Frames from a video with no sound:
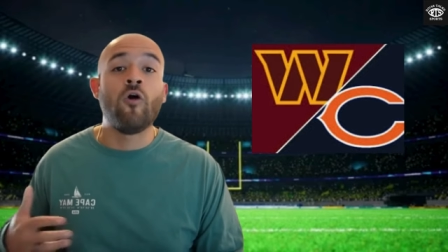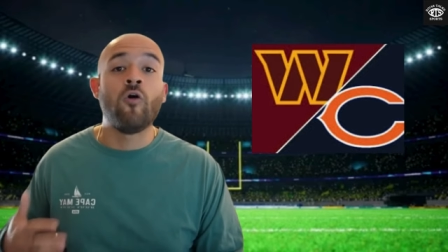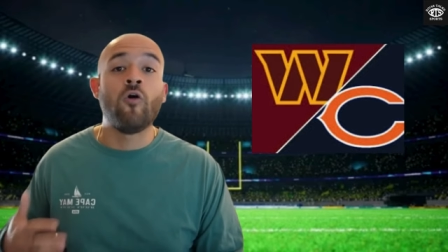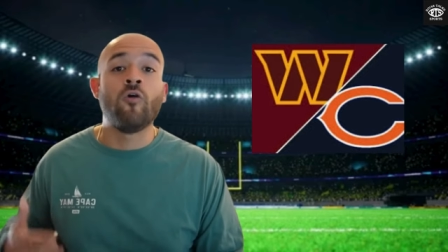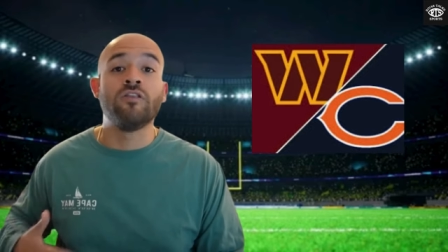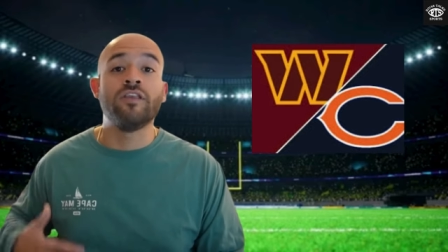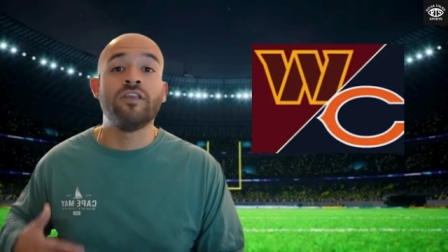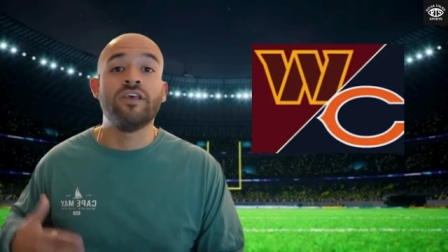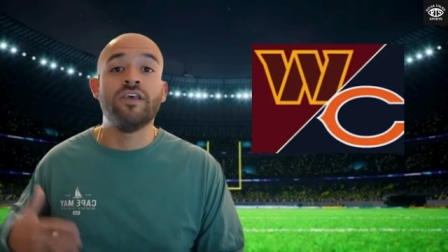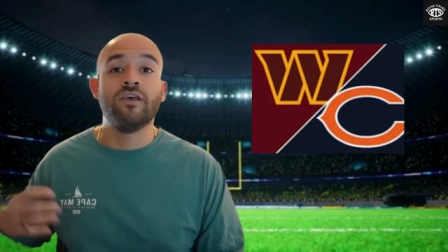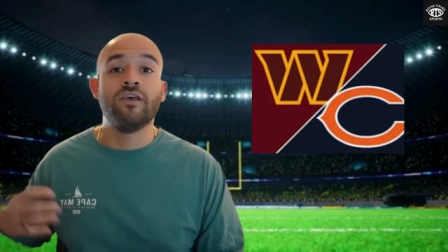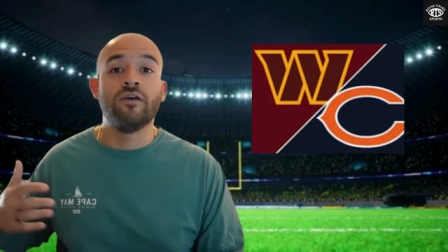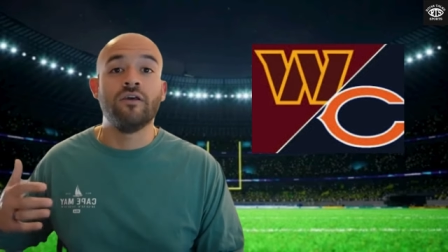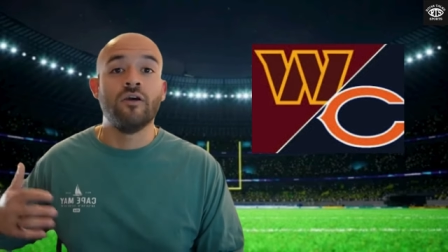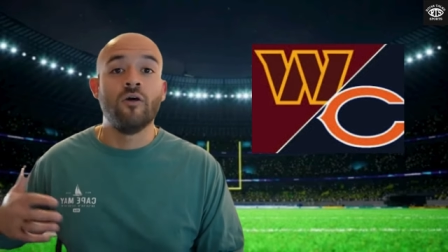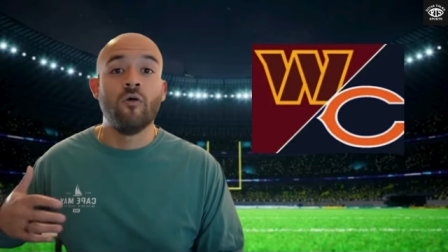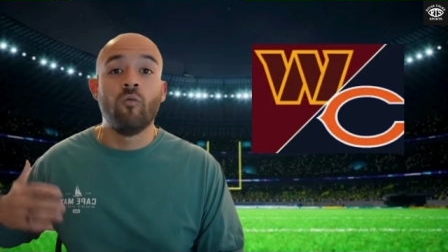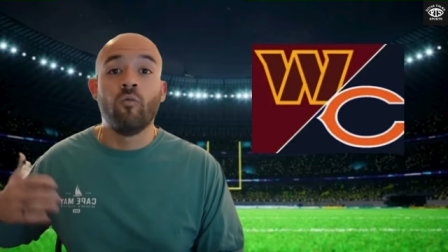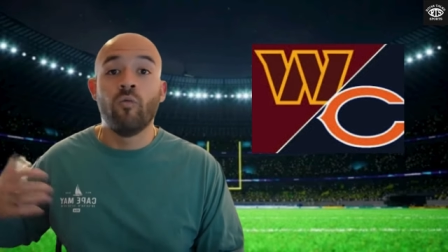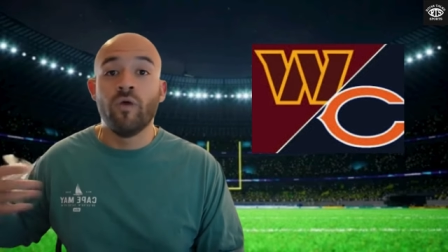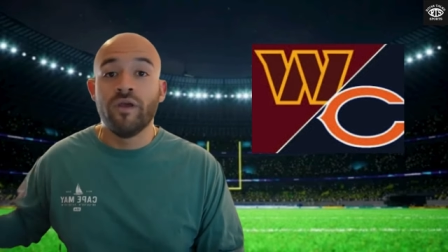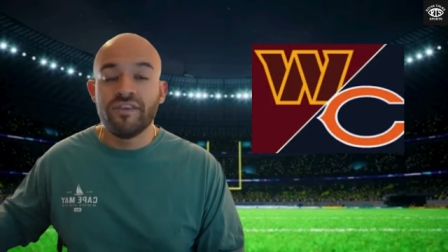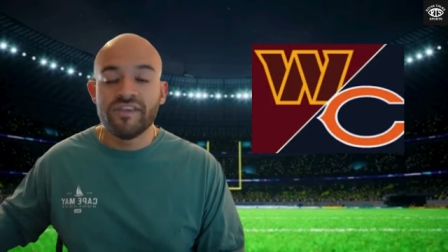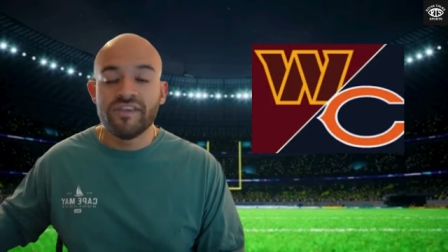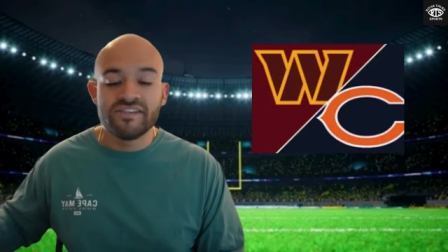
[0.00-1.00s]
only
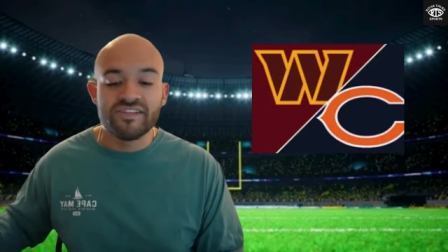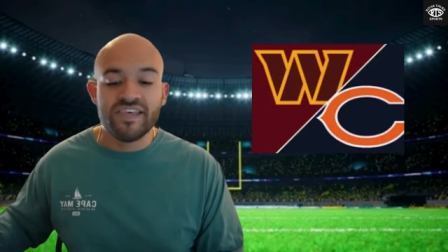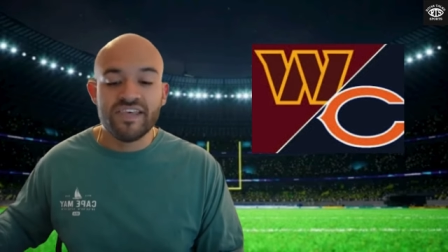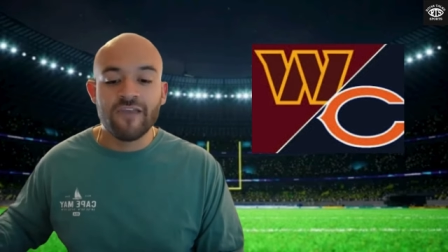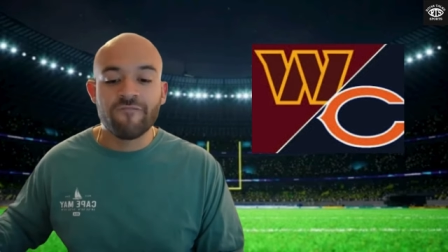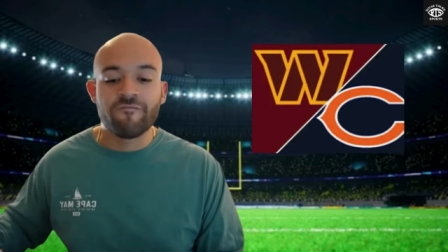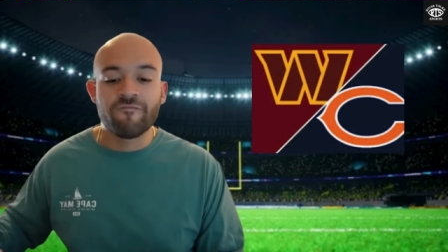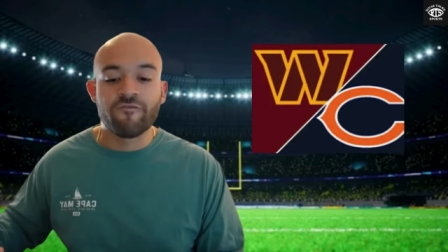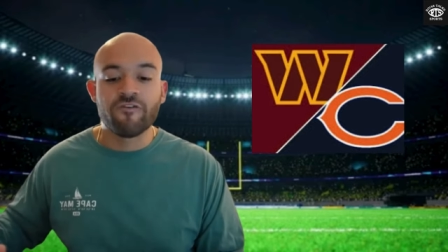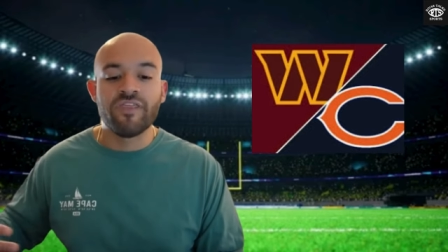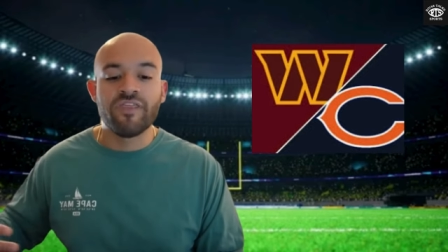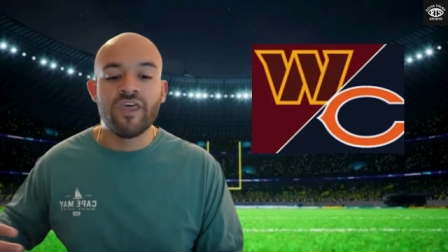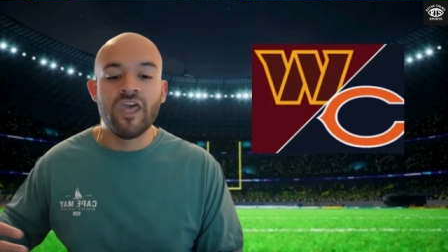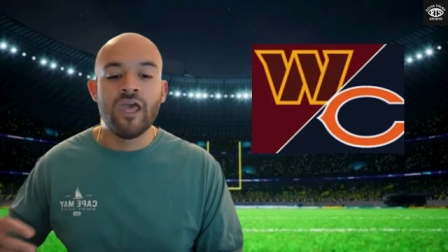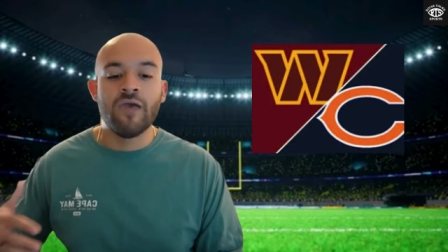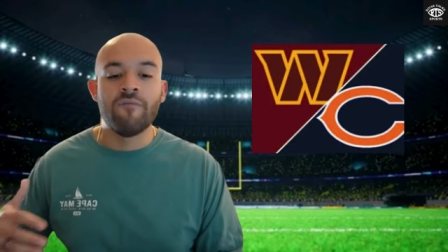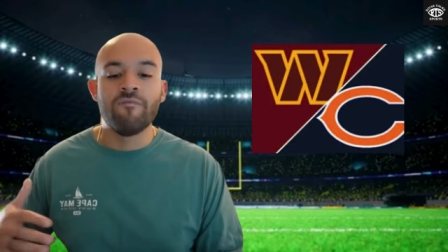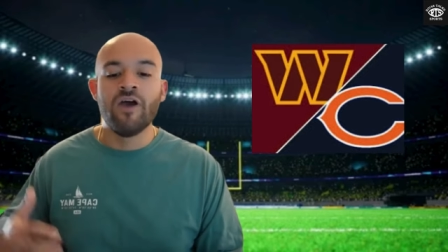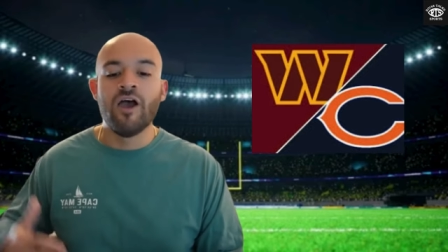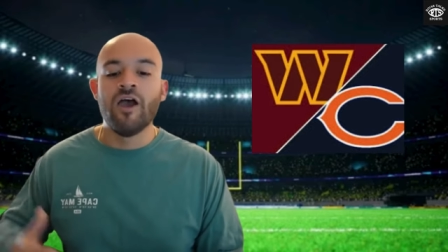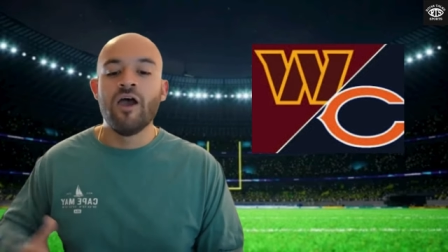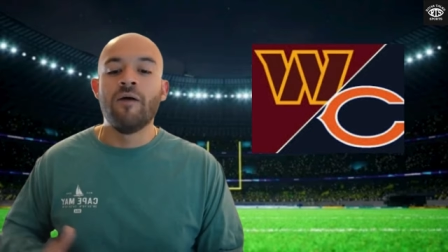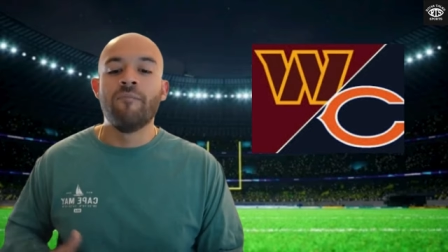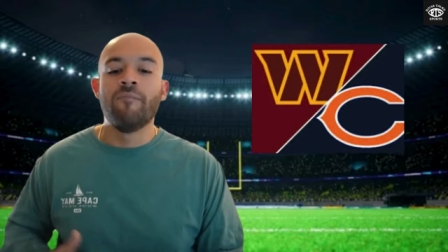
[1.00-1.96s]
win this game for them,